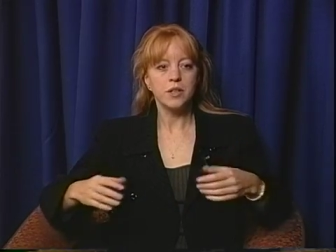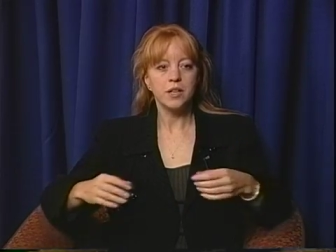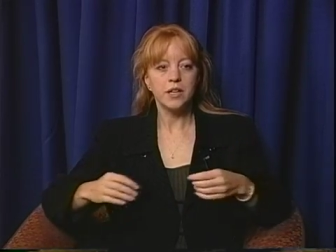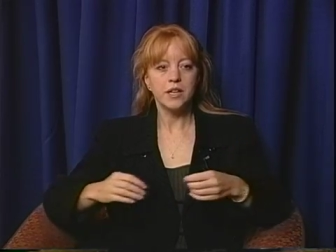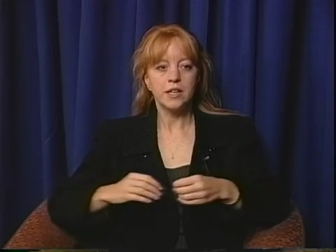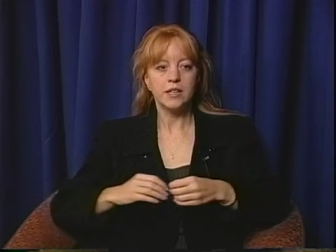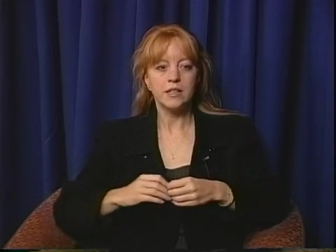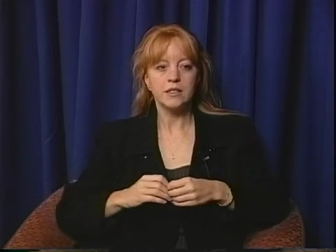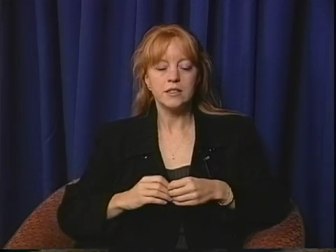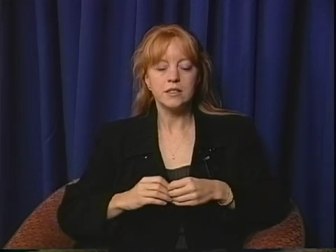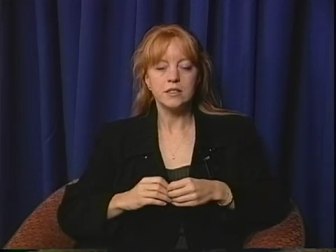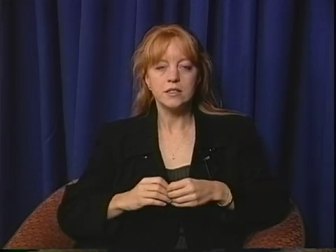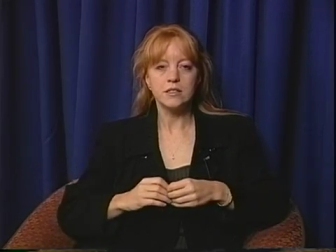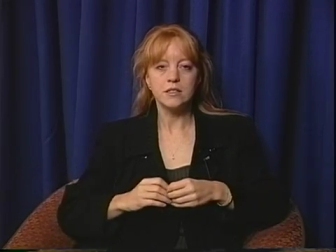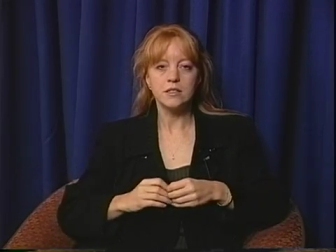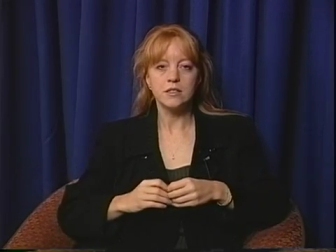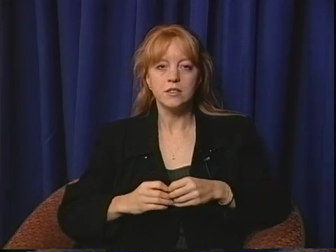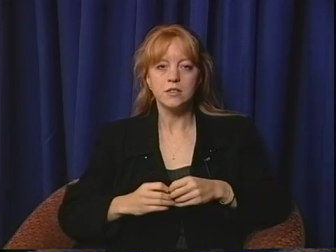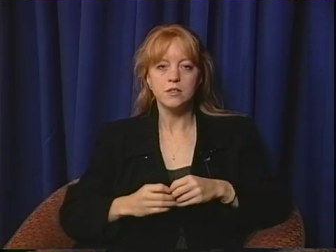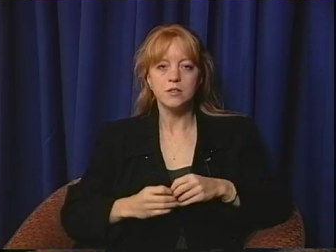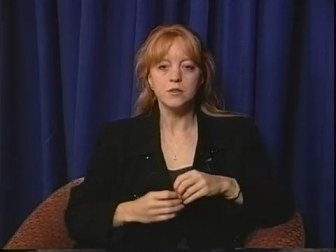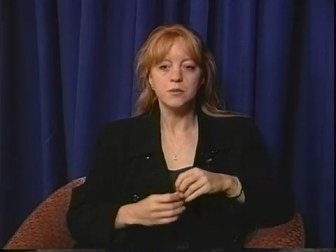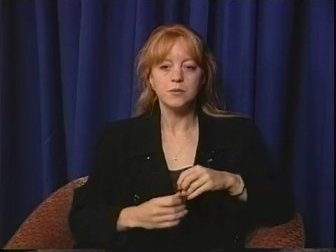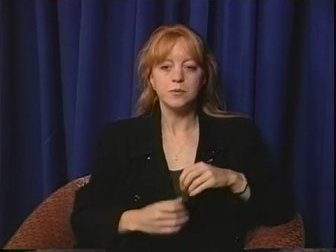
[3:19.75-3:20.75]
And,
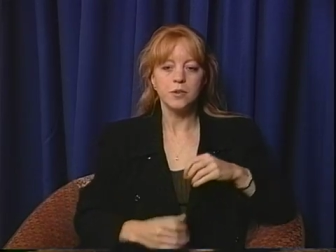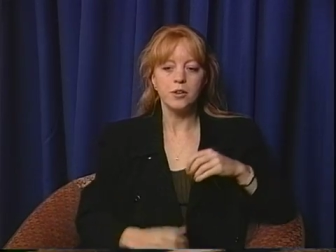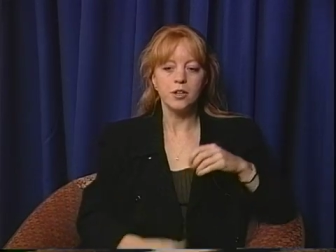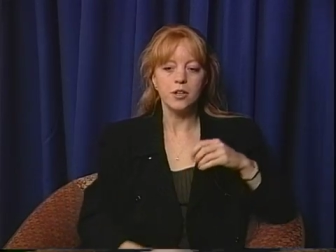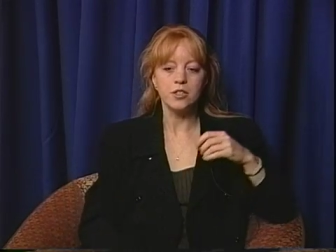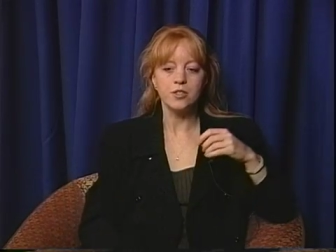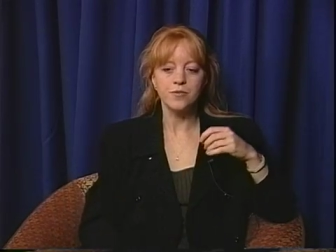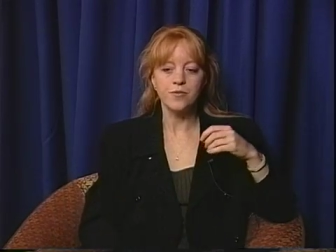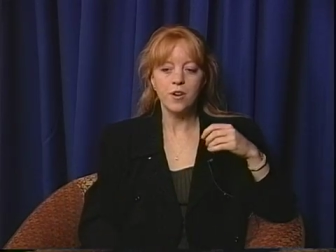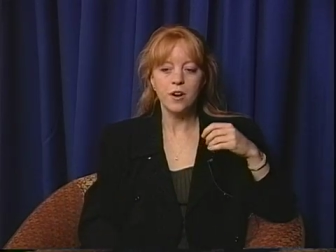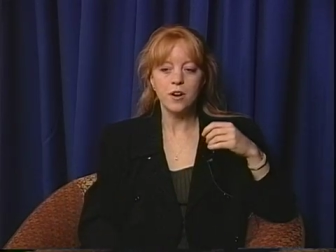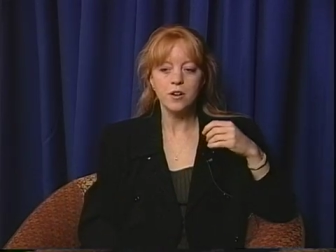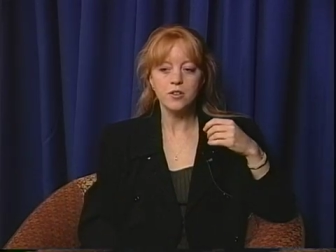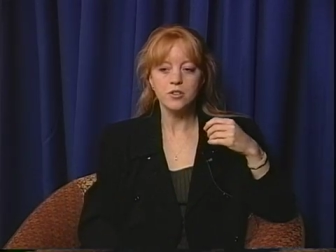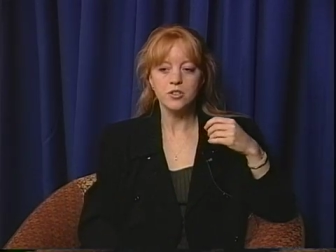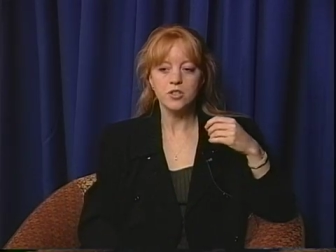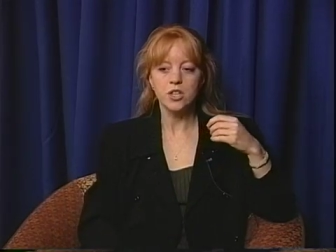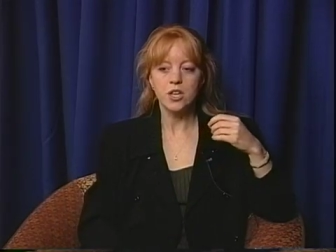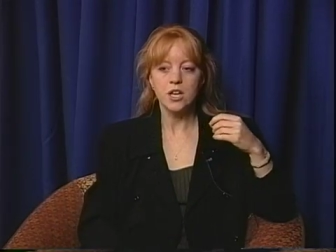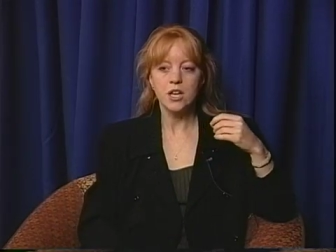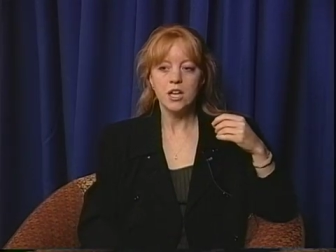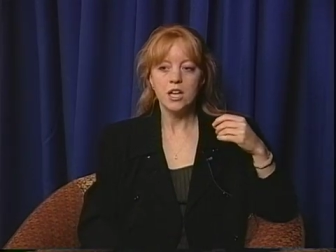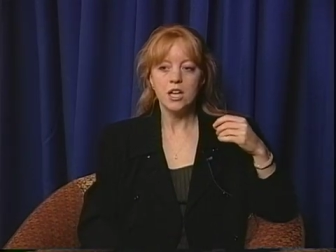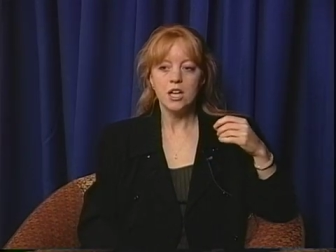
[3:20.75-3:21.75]
you know, as far as
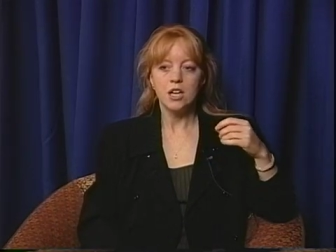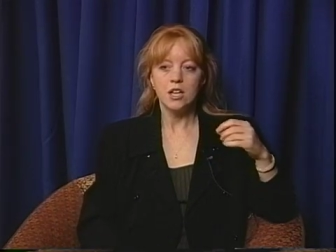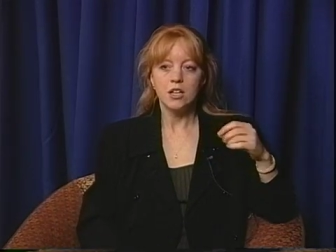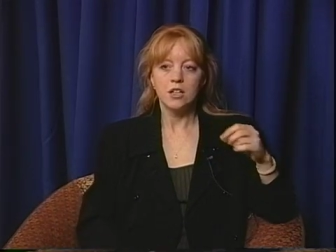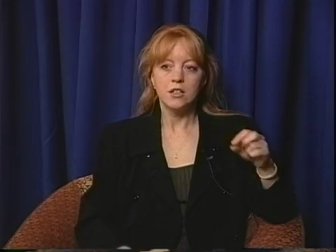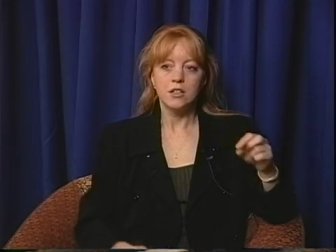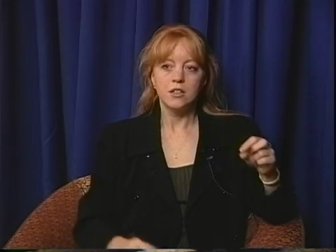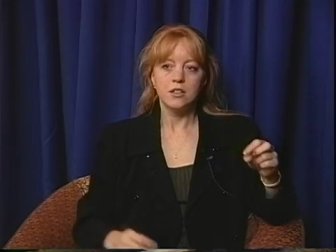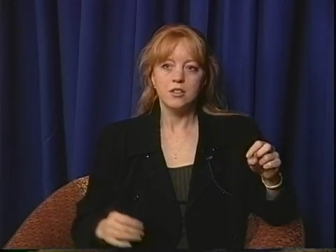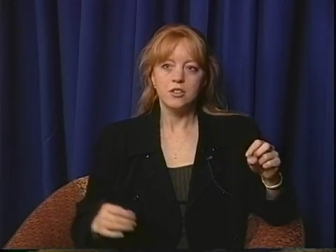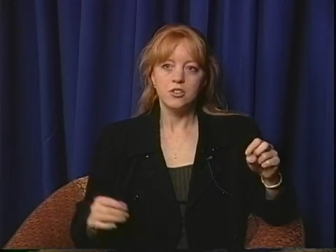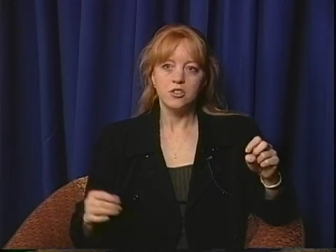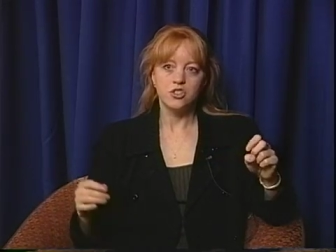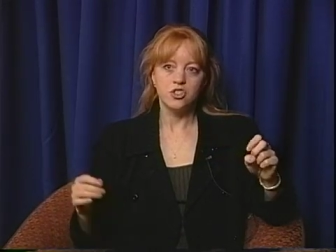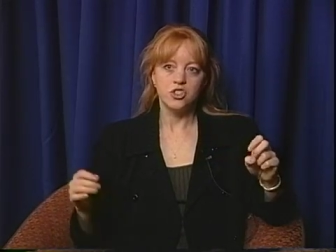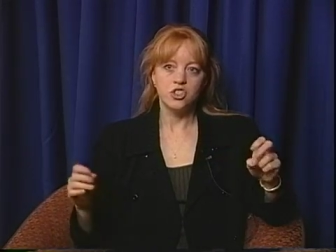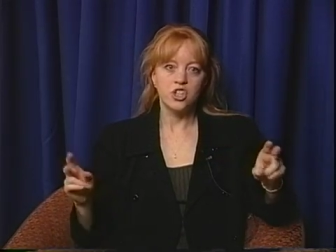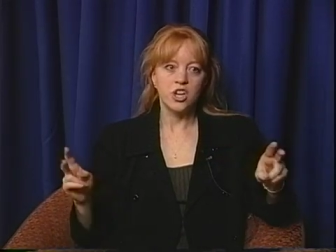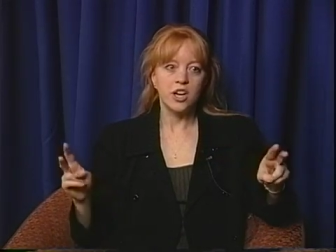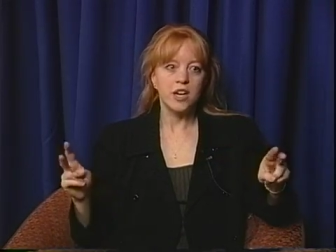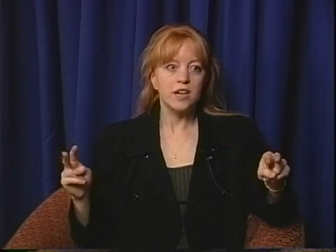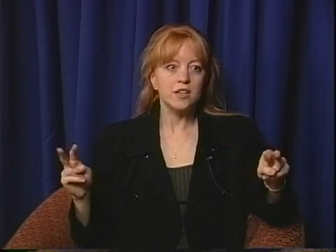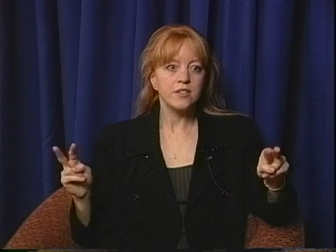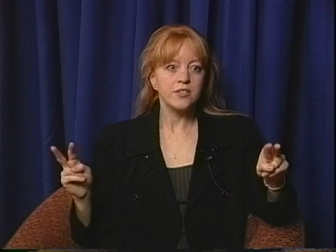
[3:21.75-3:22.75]

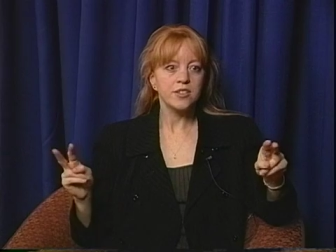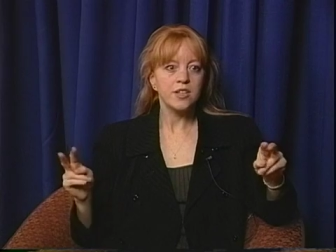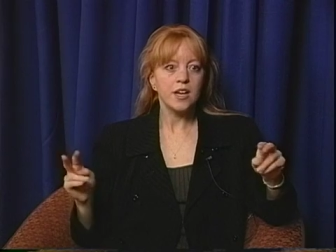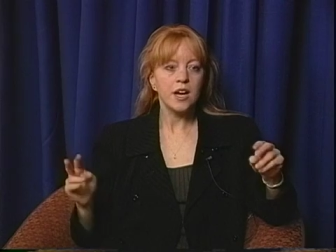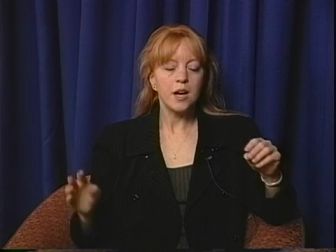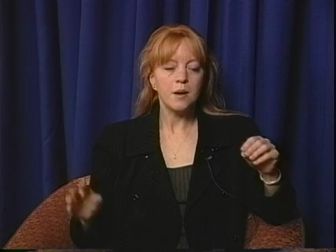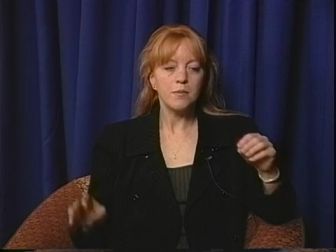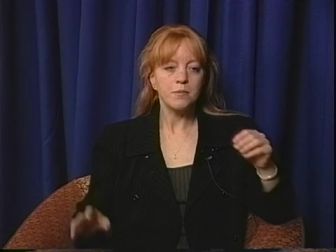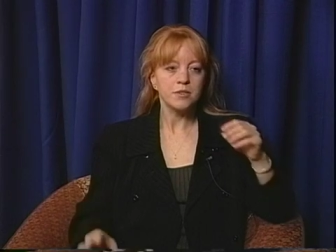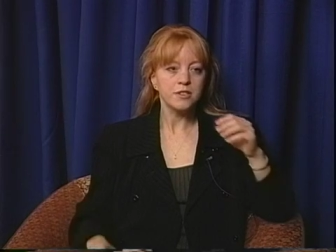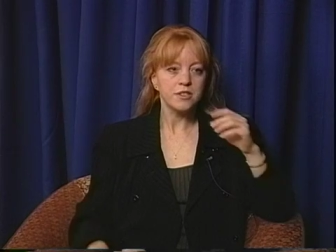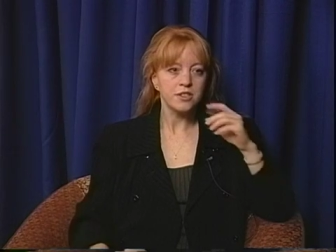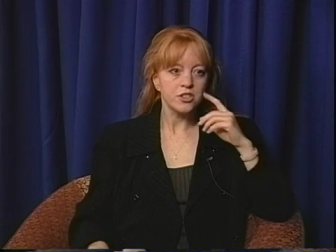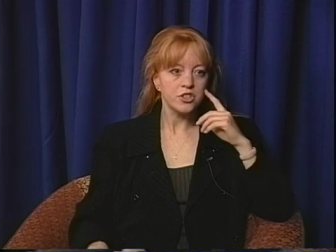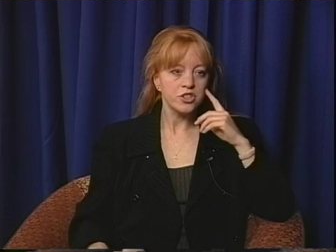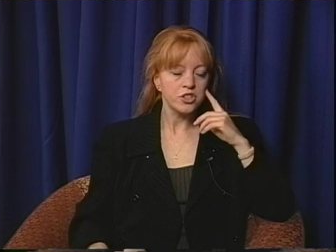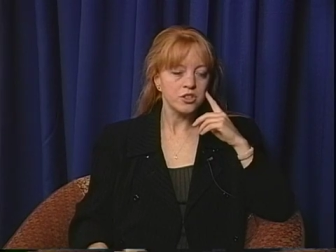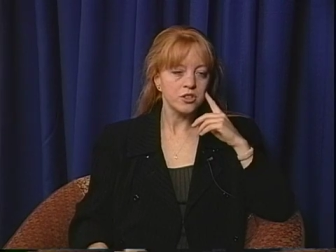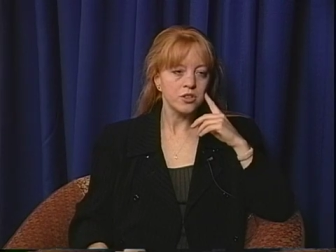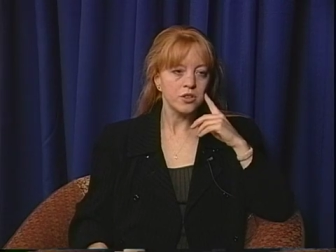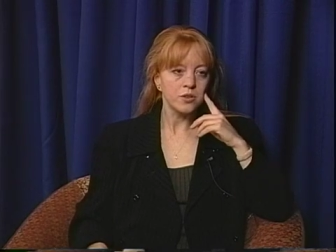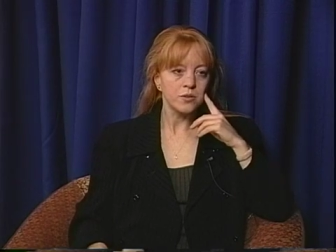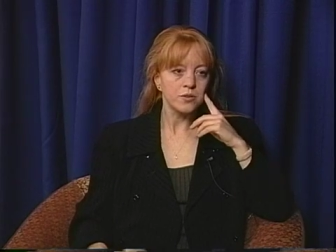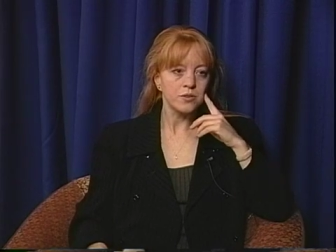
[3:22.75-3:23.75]
jazz composition
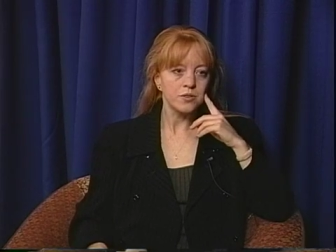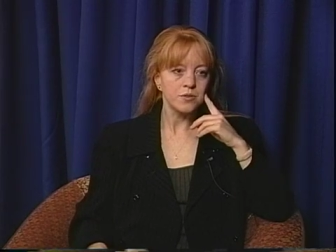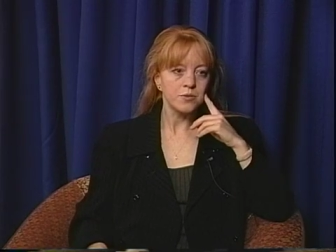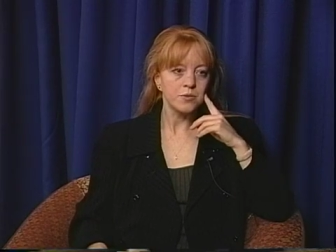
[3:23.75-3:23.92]
goes,